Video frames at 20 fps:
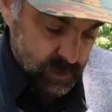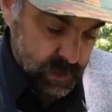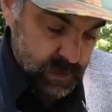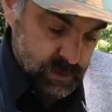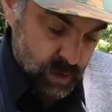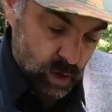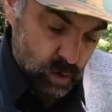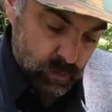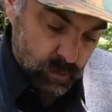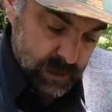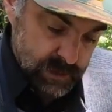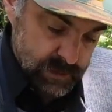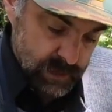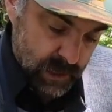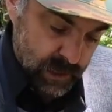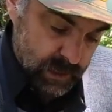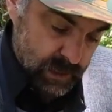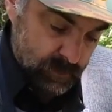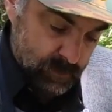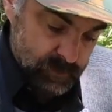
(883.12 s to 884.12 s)
already tied
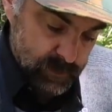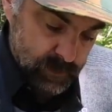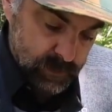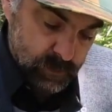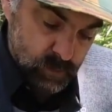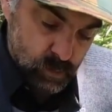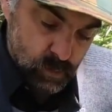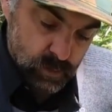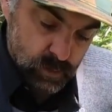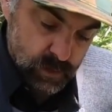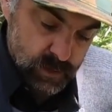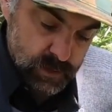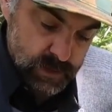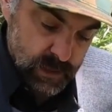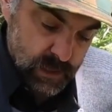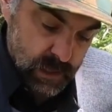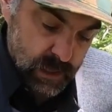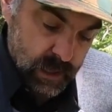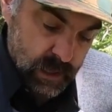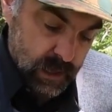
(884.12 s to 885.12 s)
up to the corners.
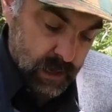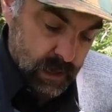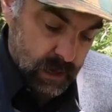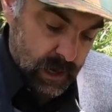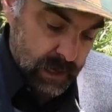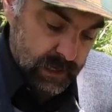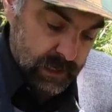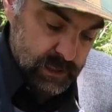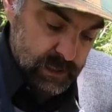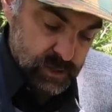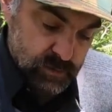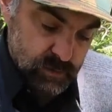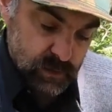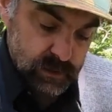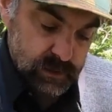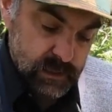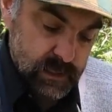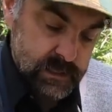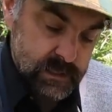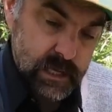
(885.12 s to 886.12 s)
I can string
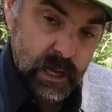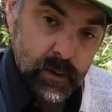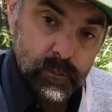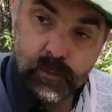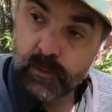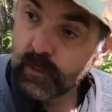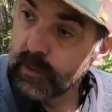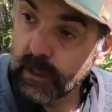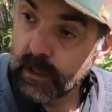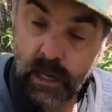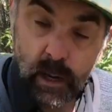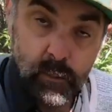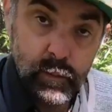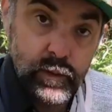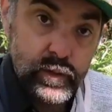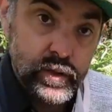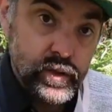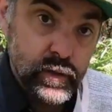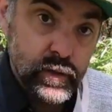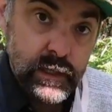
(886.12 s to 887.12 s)
this up between a couple of
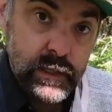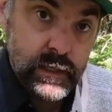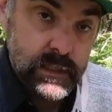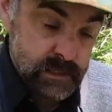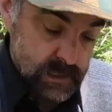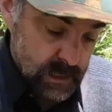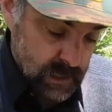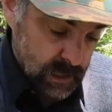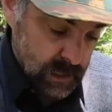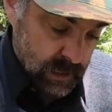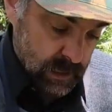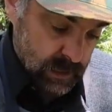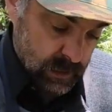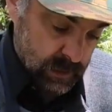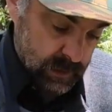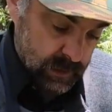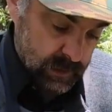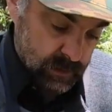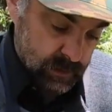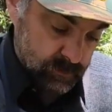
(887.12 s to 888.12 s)
trees
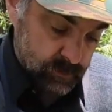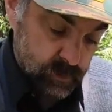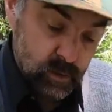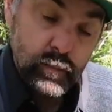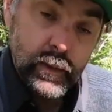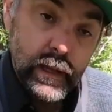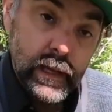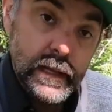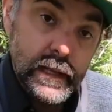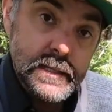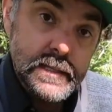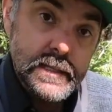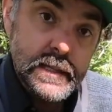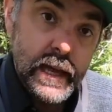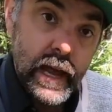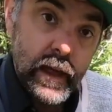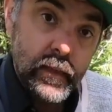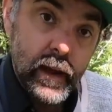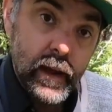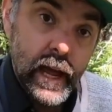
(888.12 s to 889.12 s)
in a few minutes, and
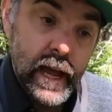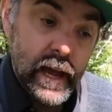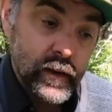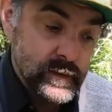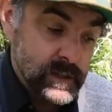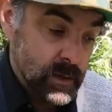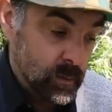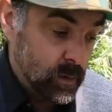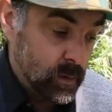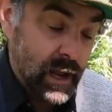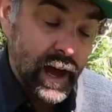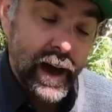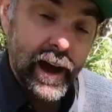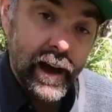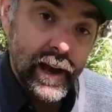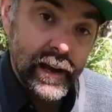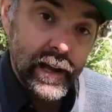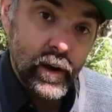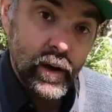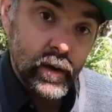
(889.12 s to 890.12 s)
then I have somewhere to hide
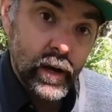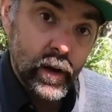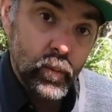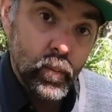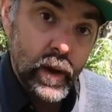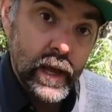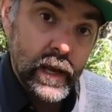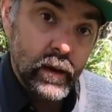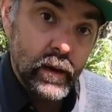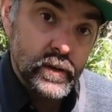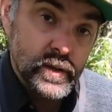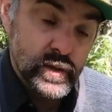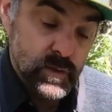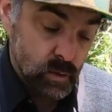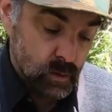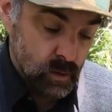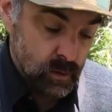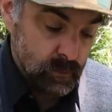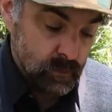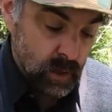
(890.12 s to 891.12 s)
out and wait out a
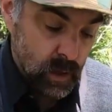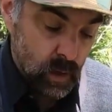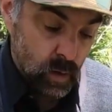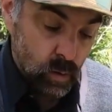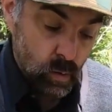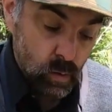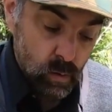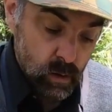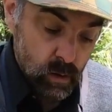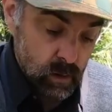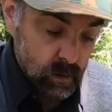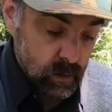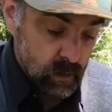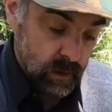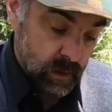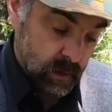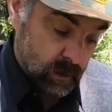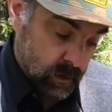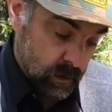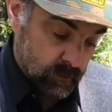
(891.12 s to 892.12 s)
storm. Or
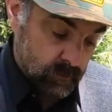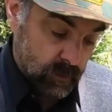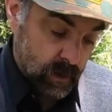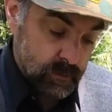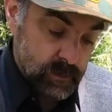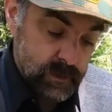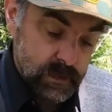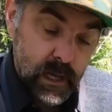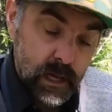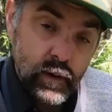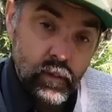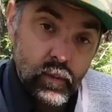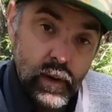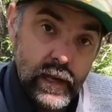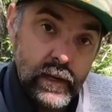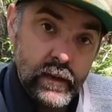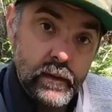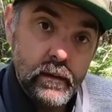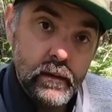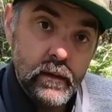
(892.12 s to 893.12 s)
if I'm stuck
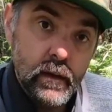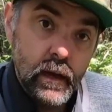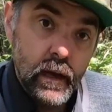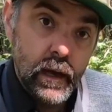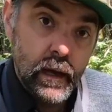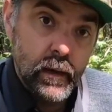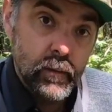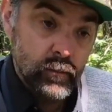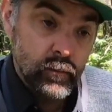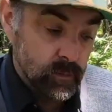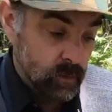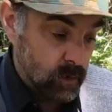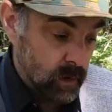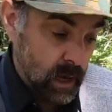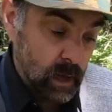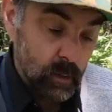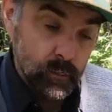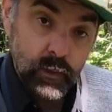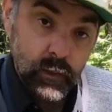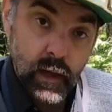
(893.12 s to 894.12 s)
waiting for
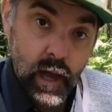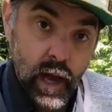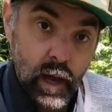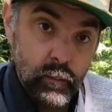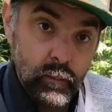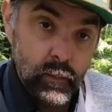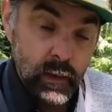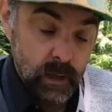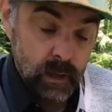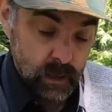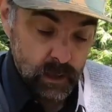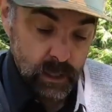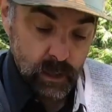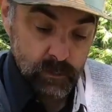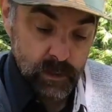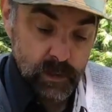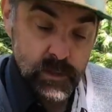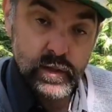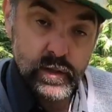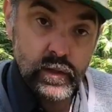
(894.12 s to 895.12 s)
help to come and I'm
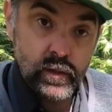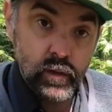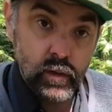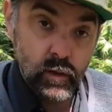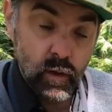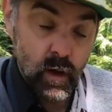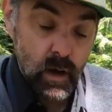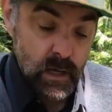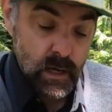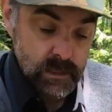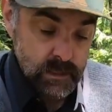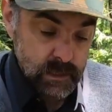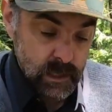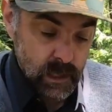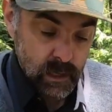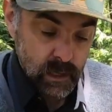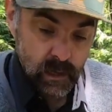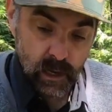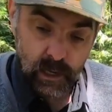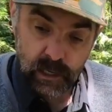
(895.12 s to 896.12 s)
injured or lost,
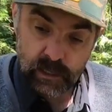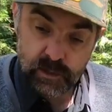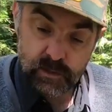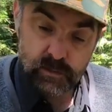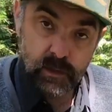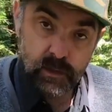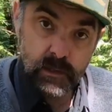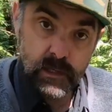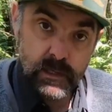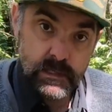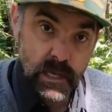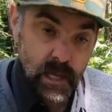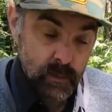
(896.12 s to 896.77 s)
I can string this up,